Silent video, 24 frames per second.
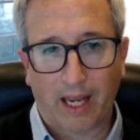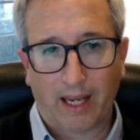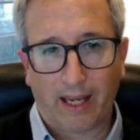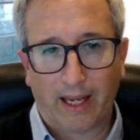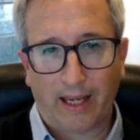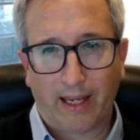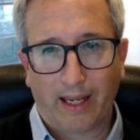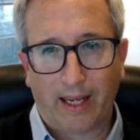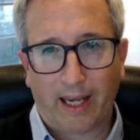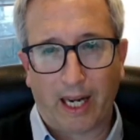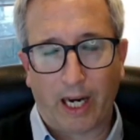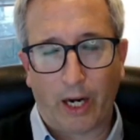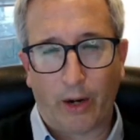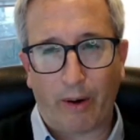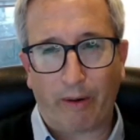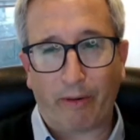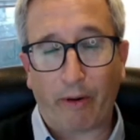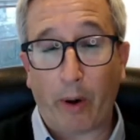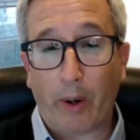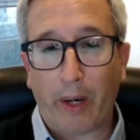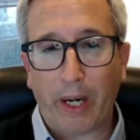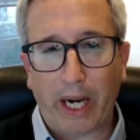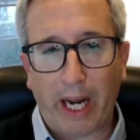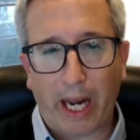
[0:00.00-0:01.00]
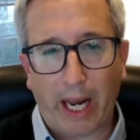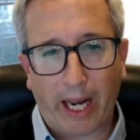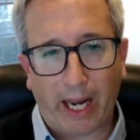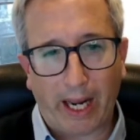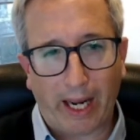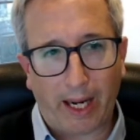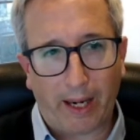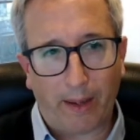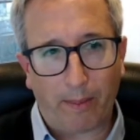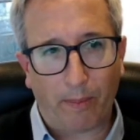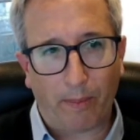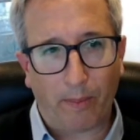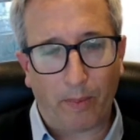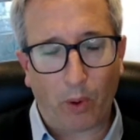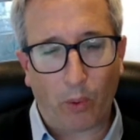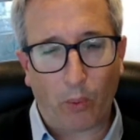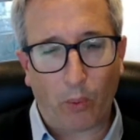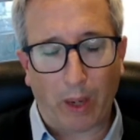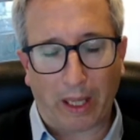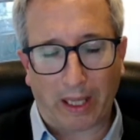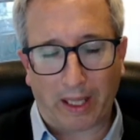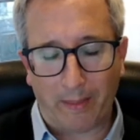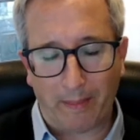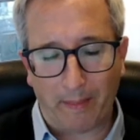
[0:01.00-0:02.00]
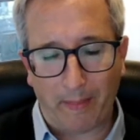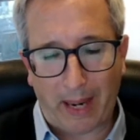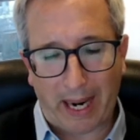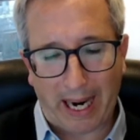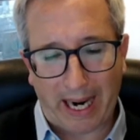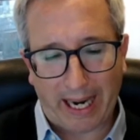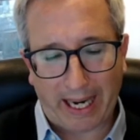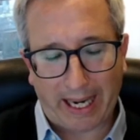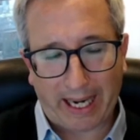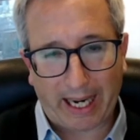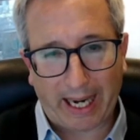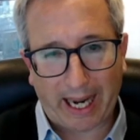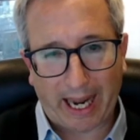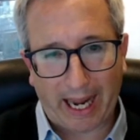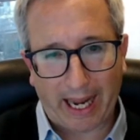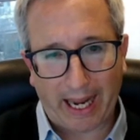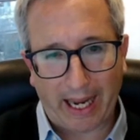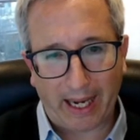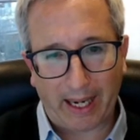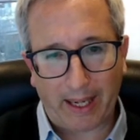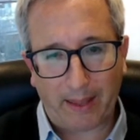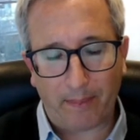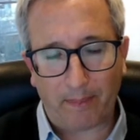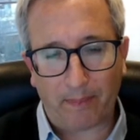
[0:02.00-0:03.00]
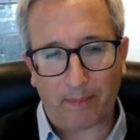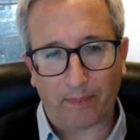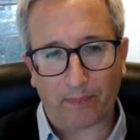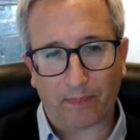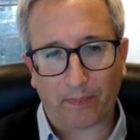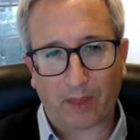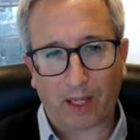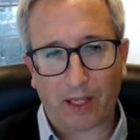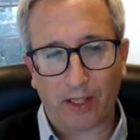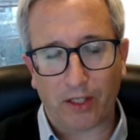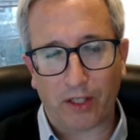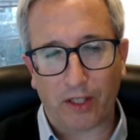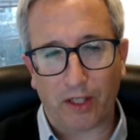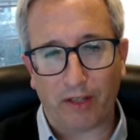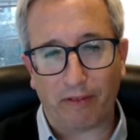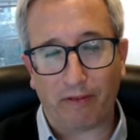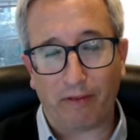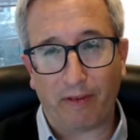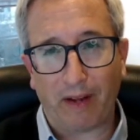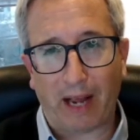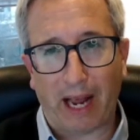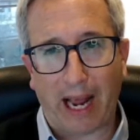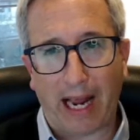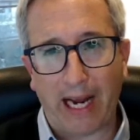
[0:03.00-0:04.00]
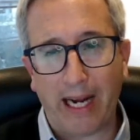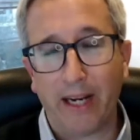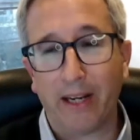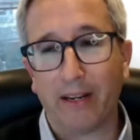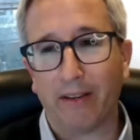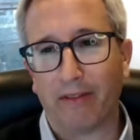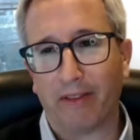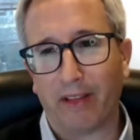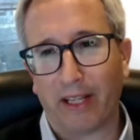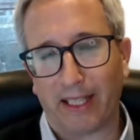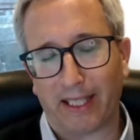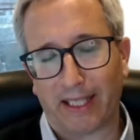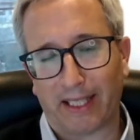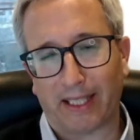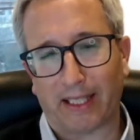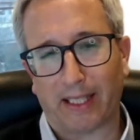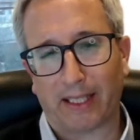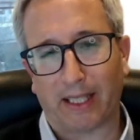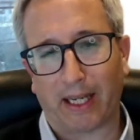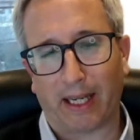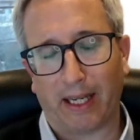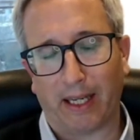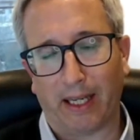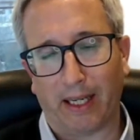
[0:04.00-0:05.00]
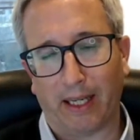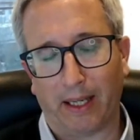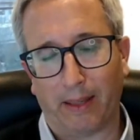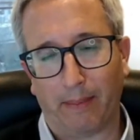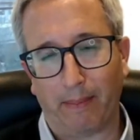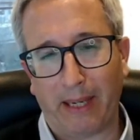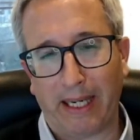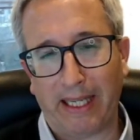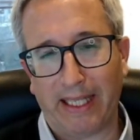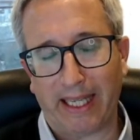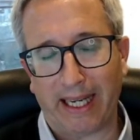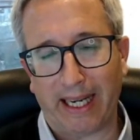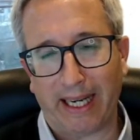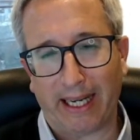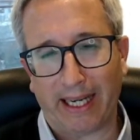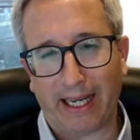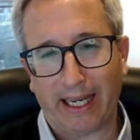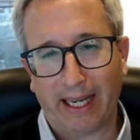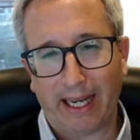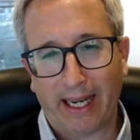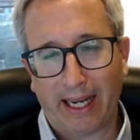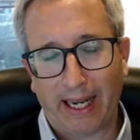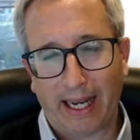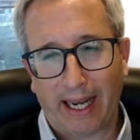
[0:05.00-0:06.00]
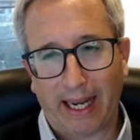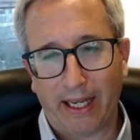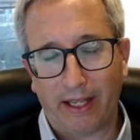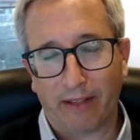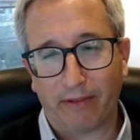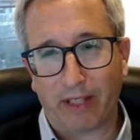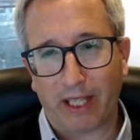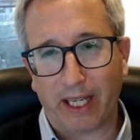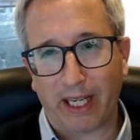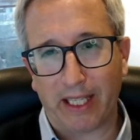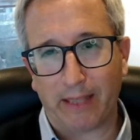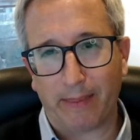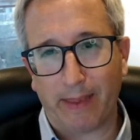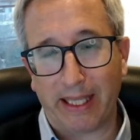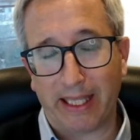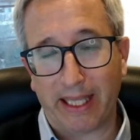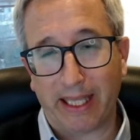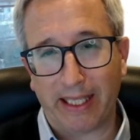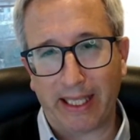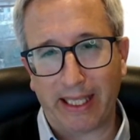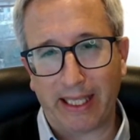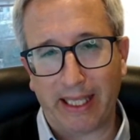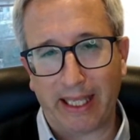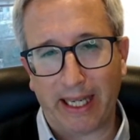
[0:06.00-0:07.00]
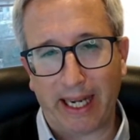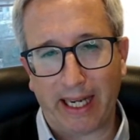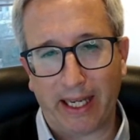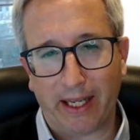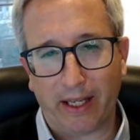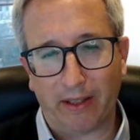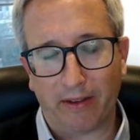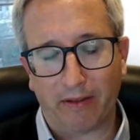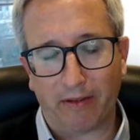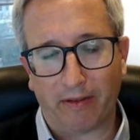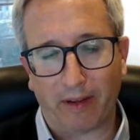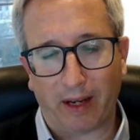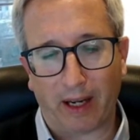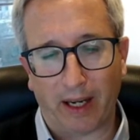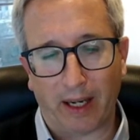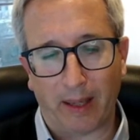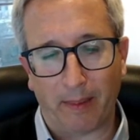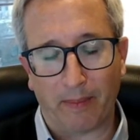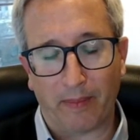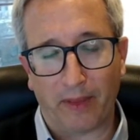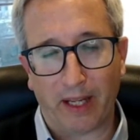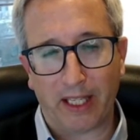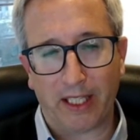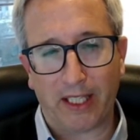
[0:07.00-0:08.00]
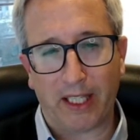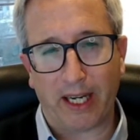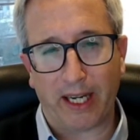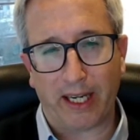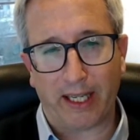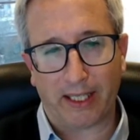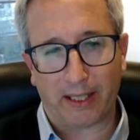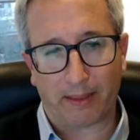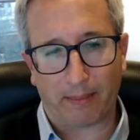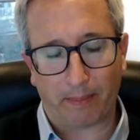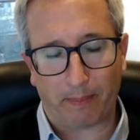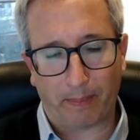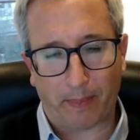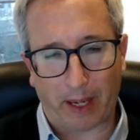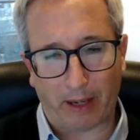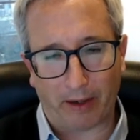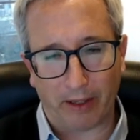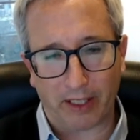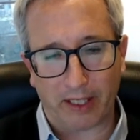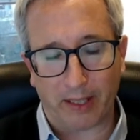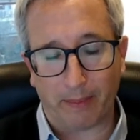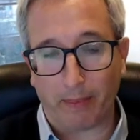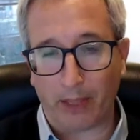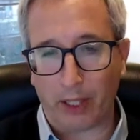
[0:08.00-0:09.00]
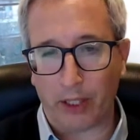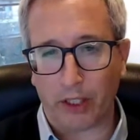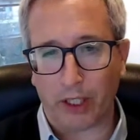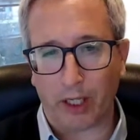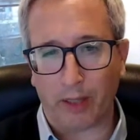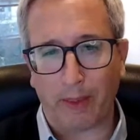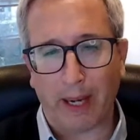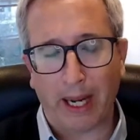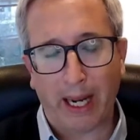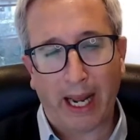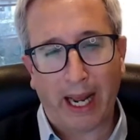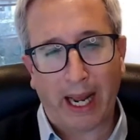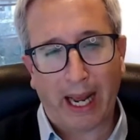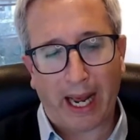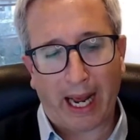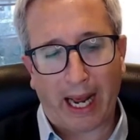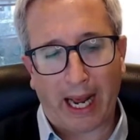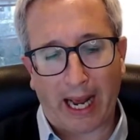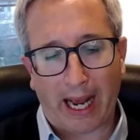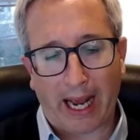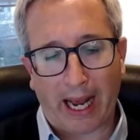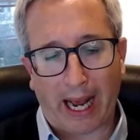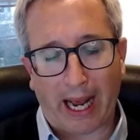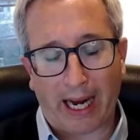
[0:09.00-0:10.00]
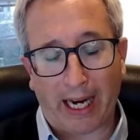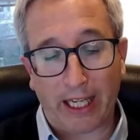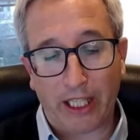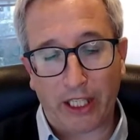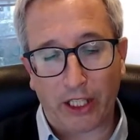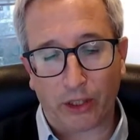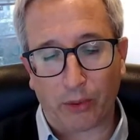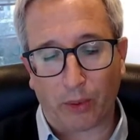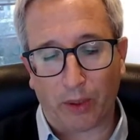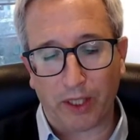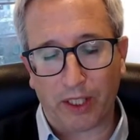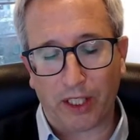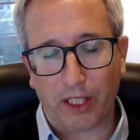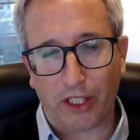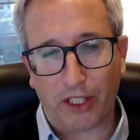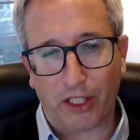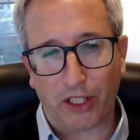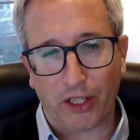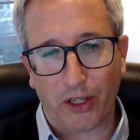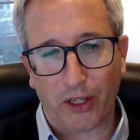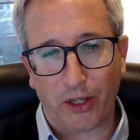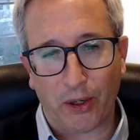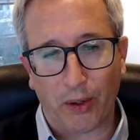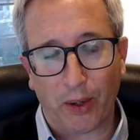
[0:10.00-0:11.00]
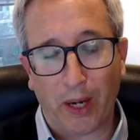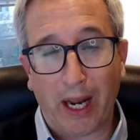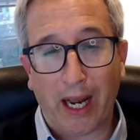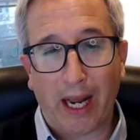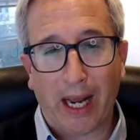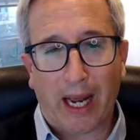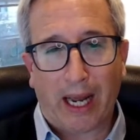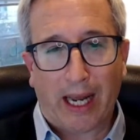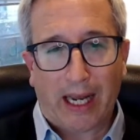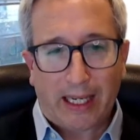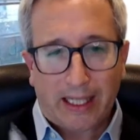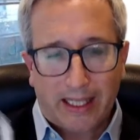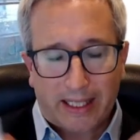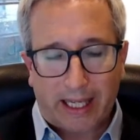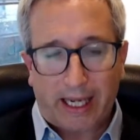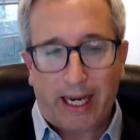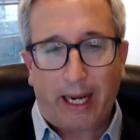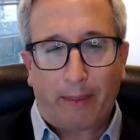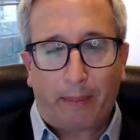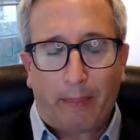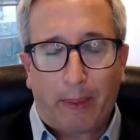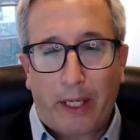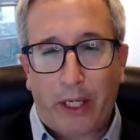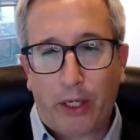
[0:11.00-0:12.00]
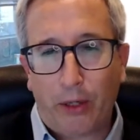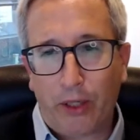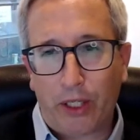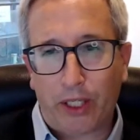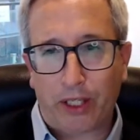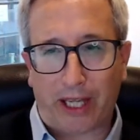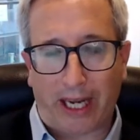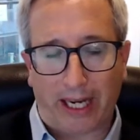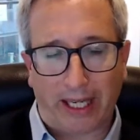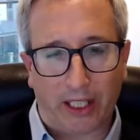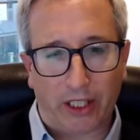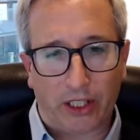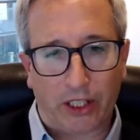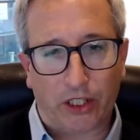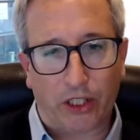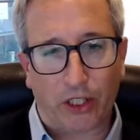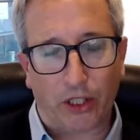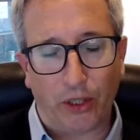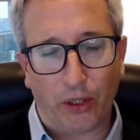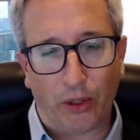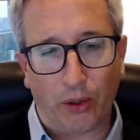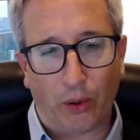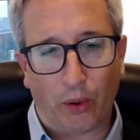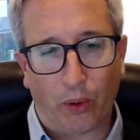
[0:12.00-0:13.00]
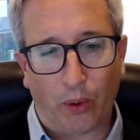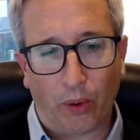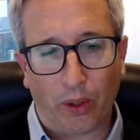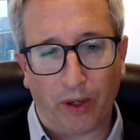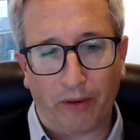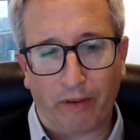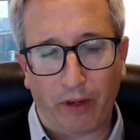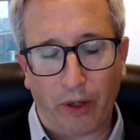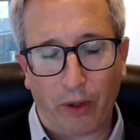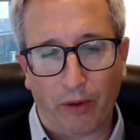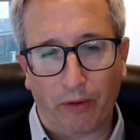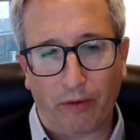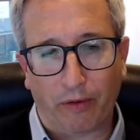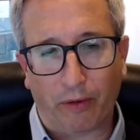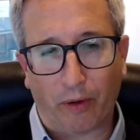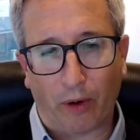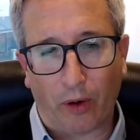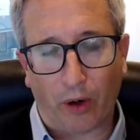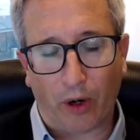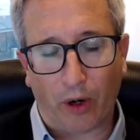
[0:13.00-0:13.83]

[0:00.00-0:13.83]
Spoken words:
Hello, everyone. Welcome back to the end of this meeting, end of today's meeting, indeed the end of this year's Parent Symposium. And I just wanted to say a huge thanks to all of you for